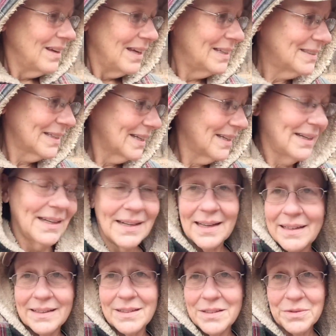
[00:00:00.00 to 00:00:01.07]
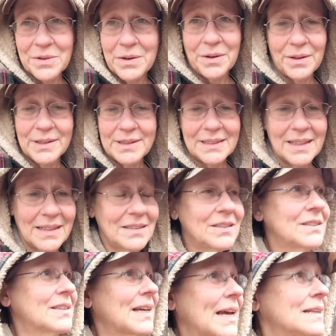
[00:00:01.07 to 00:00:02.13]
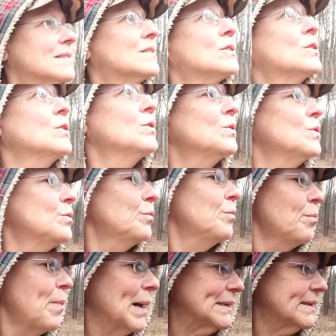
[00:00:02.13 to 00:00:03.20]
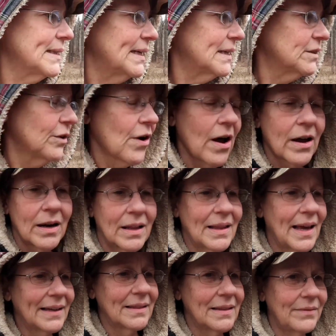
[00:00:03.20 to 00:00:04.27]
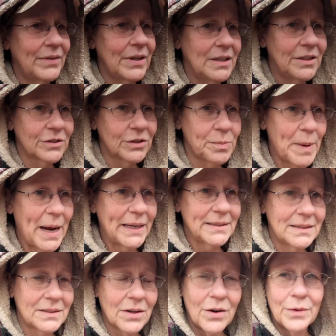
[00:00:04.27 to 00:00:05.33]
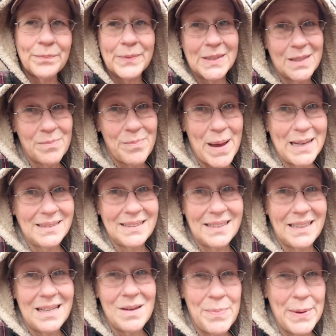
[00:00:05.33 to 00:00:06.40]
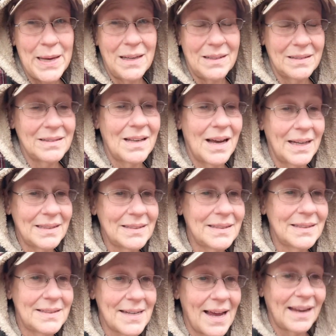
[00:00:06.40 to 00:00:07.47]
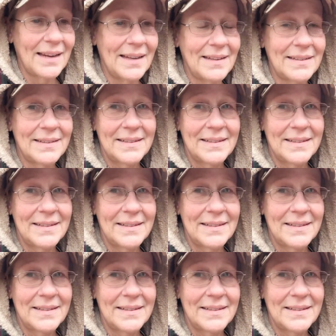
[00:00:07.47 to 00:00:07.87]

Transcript: it's going to get out of control. It's going to just get too messy and you're not going to like living in your space. So it's best to keep it nice and tidy.